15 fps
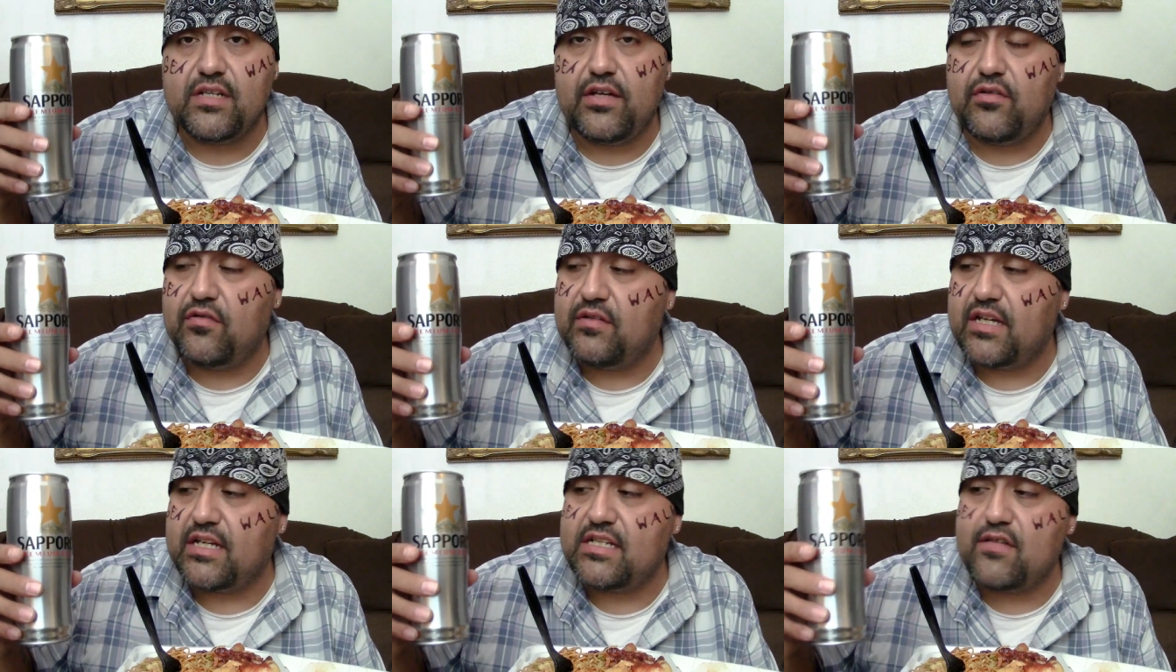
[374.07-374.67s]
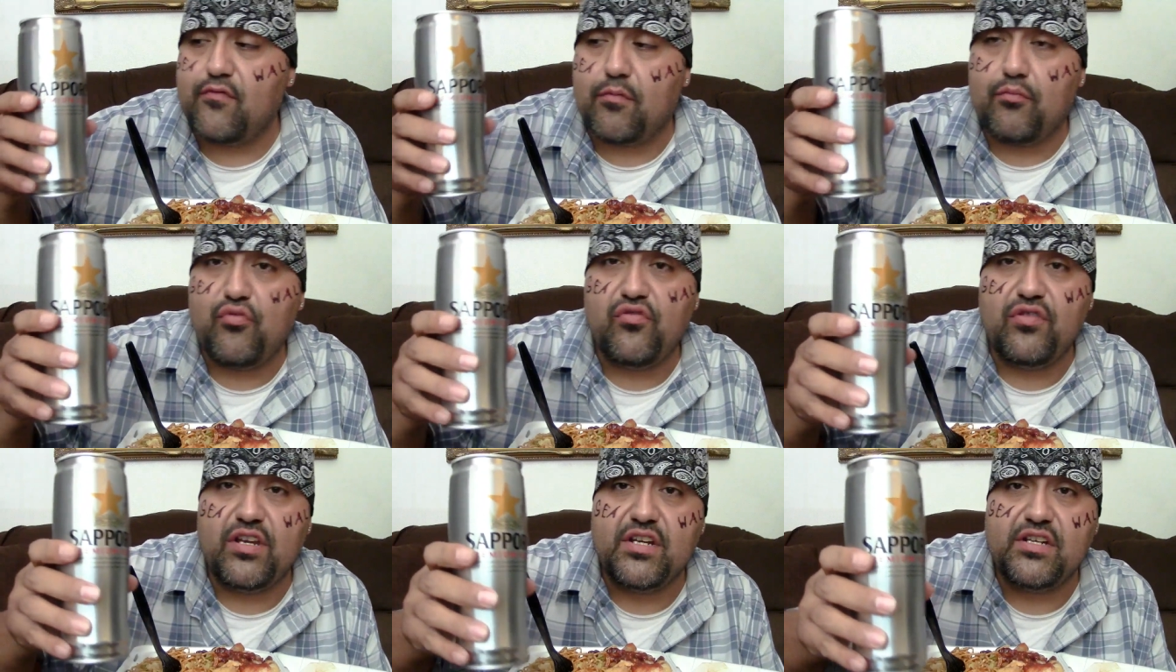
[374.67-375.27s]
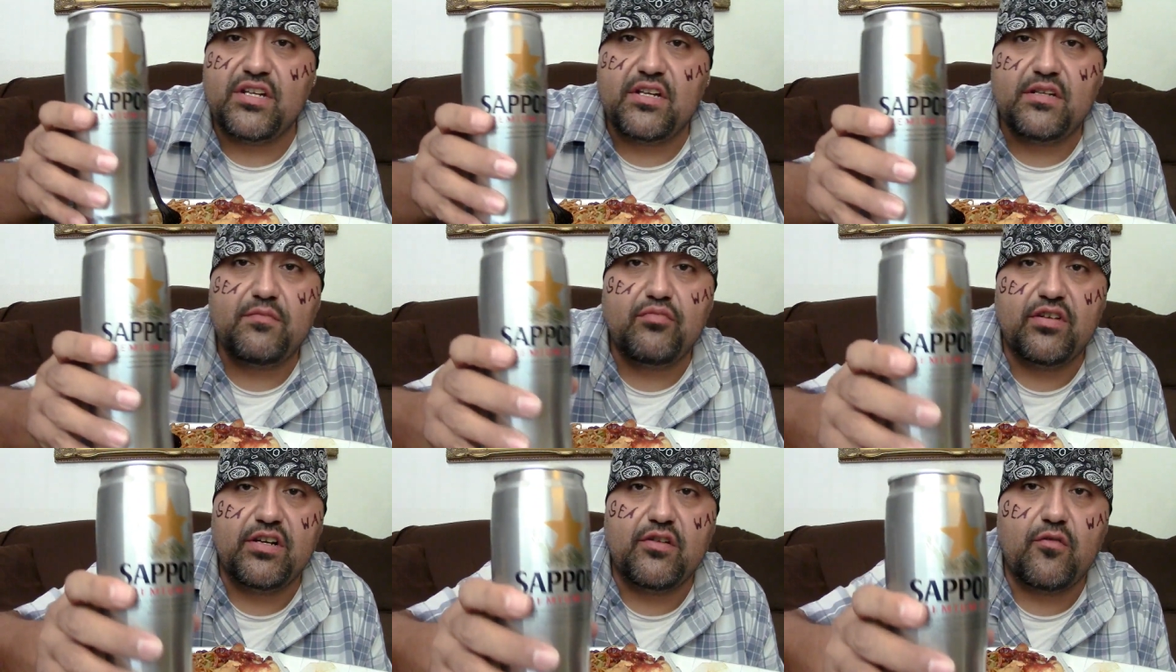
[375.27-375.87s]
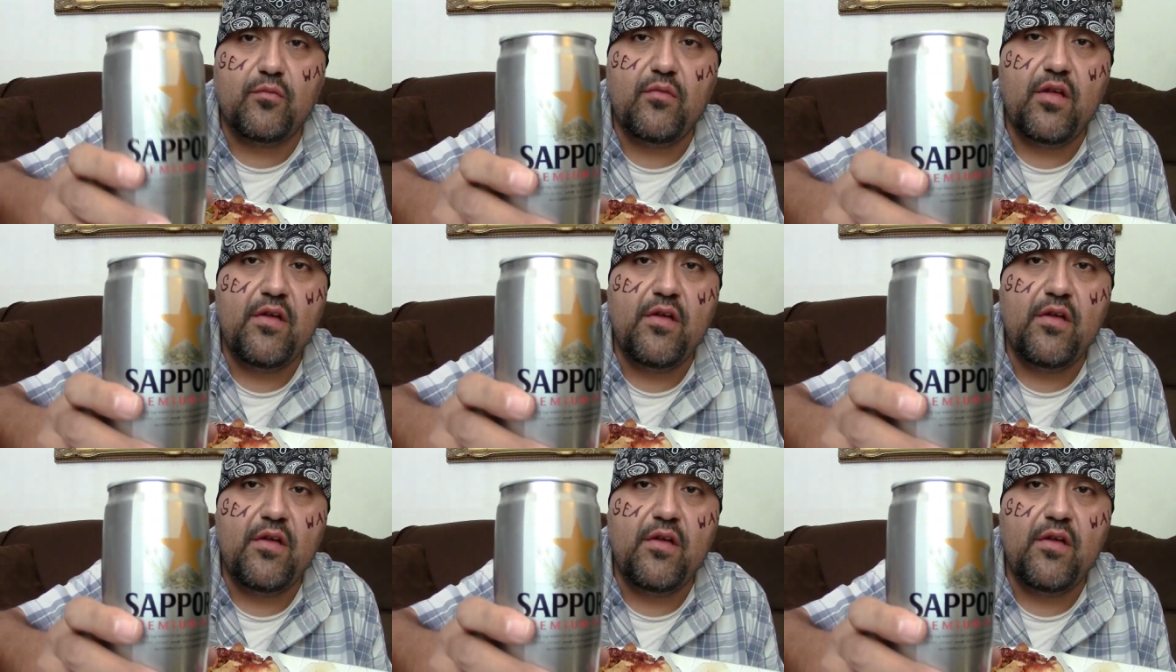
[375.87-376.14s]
you know, like I said, we're bullet and shit. It's pretty dope.